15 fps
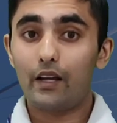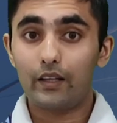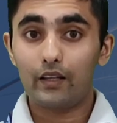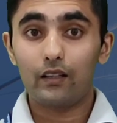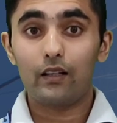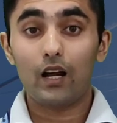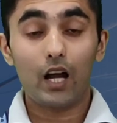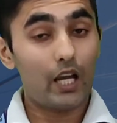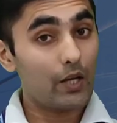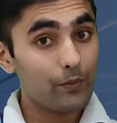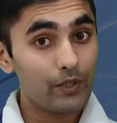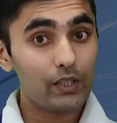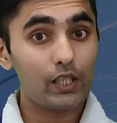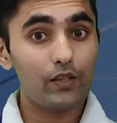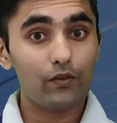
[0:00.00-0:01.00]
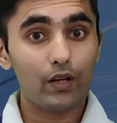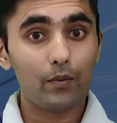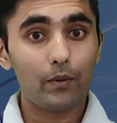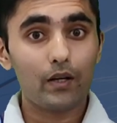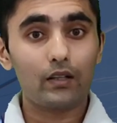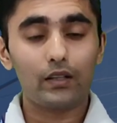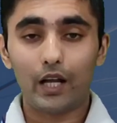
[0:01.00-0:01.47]
Hi, I am Yatin
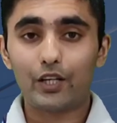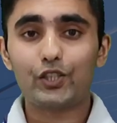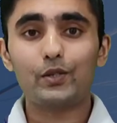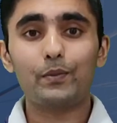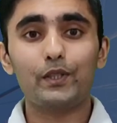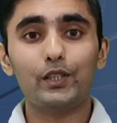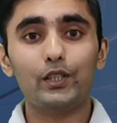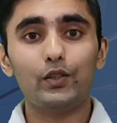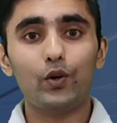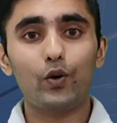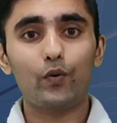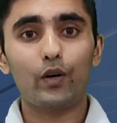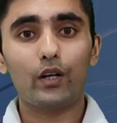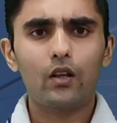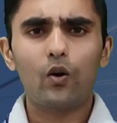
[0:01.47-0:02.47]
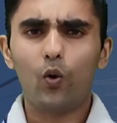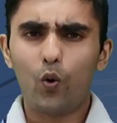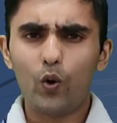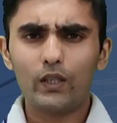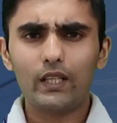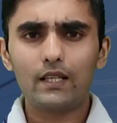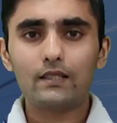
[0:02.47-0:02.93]
Verma, Rashtrapati Rover.
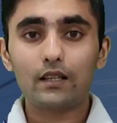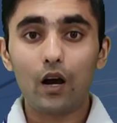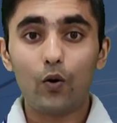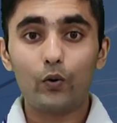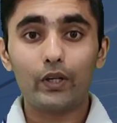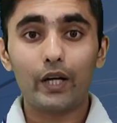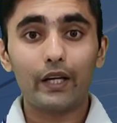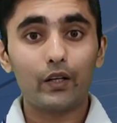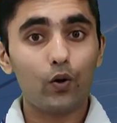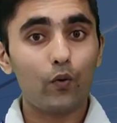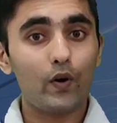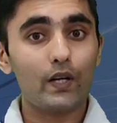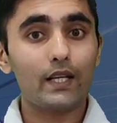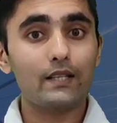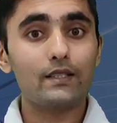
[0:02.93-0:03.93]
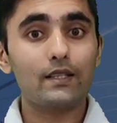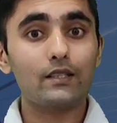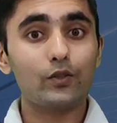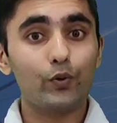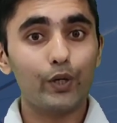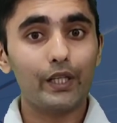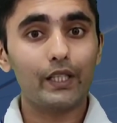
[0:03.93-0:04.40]
All the Scout Guide Rover Rangers
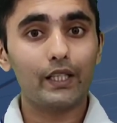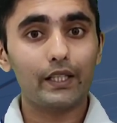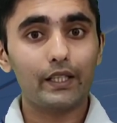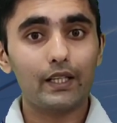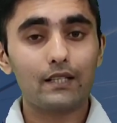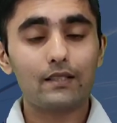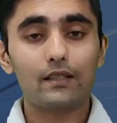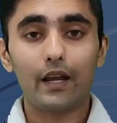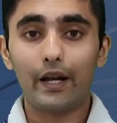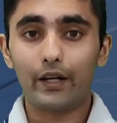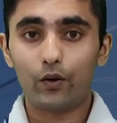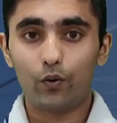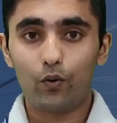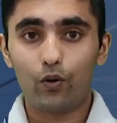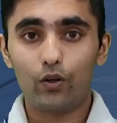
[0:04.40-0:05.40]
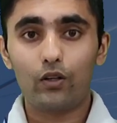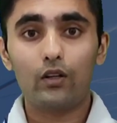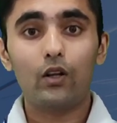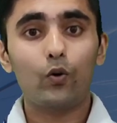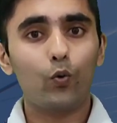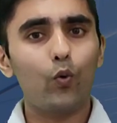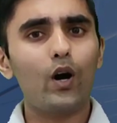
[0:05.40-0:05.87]
unit leaders and all
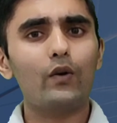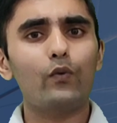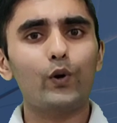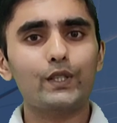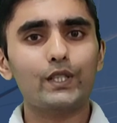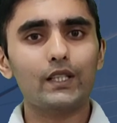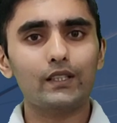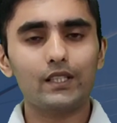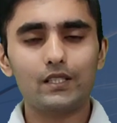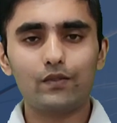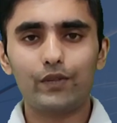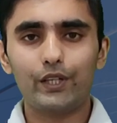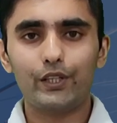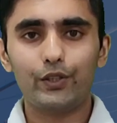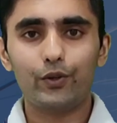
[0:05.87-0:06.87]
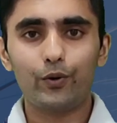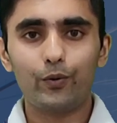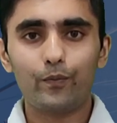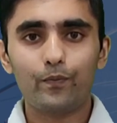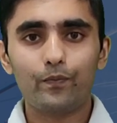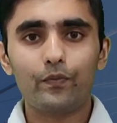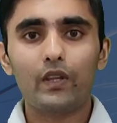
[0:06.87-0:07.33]
who are watching this video,
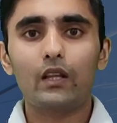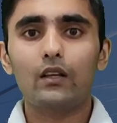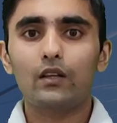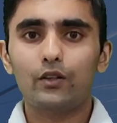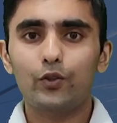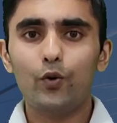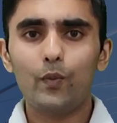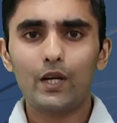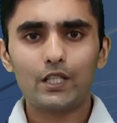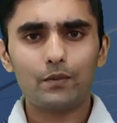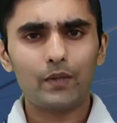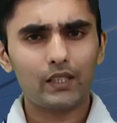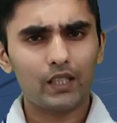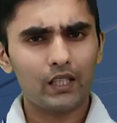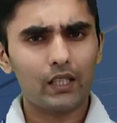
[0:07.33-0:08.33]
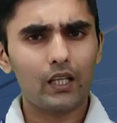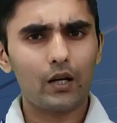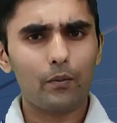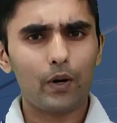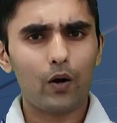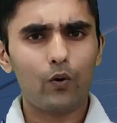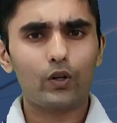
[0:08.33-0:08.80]
you must be thinking
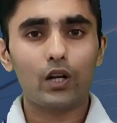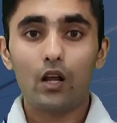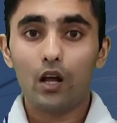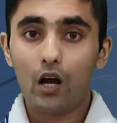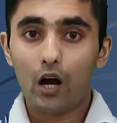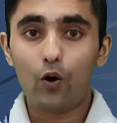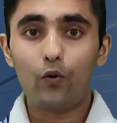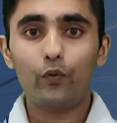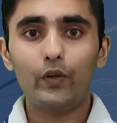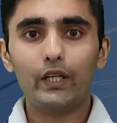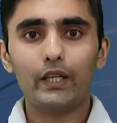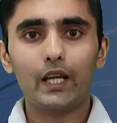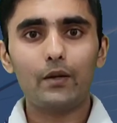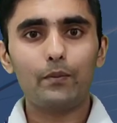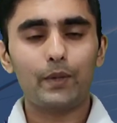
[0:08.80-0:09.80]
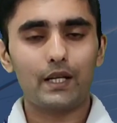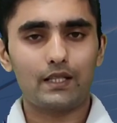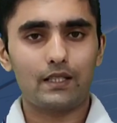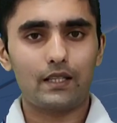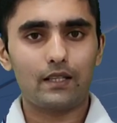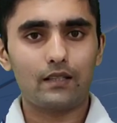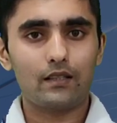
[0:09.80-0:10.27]
about how we can
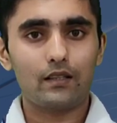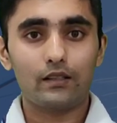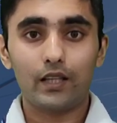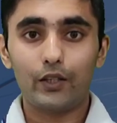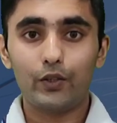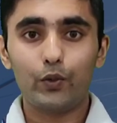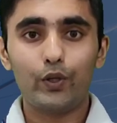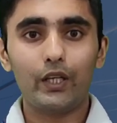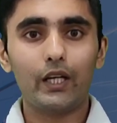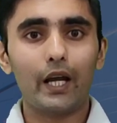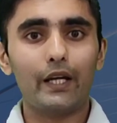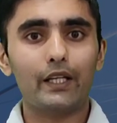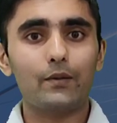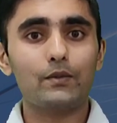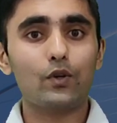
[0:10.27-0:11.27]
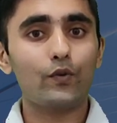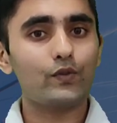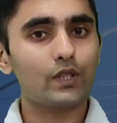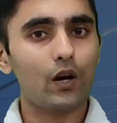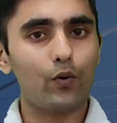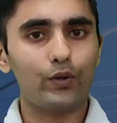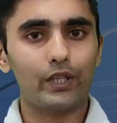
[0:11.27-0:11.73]
purchase the unique items of
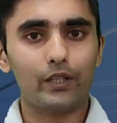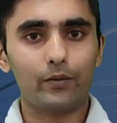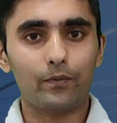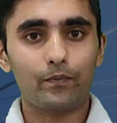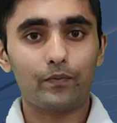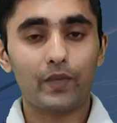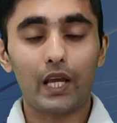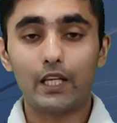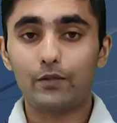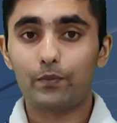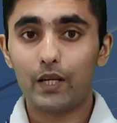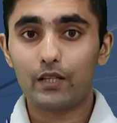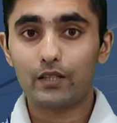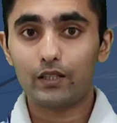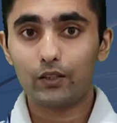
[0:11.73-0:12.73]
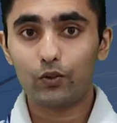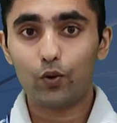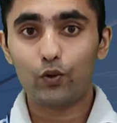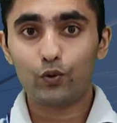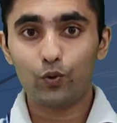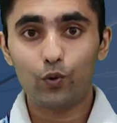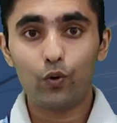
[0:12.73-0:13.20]
scouting, especially
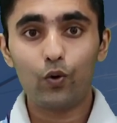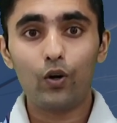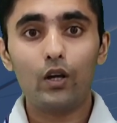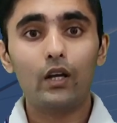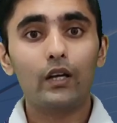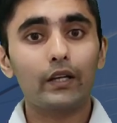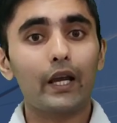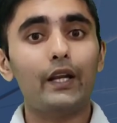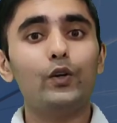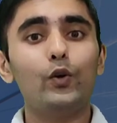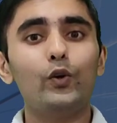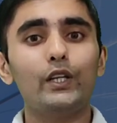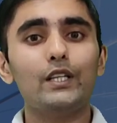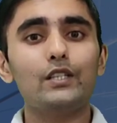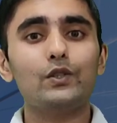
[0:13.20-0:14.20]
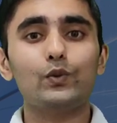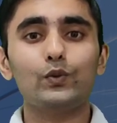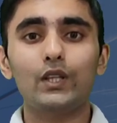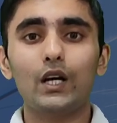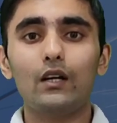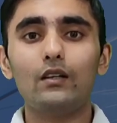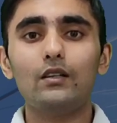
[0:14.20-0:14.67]
those who cannot reach to
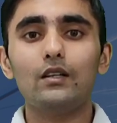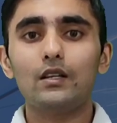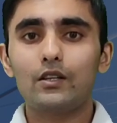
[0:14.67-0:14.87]
the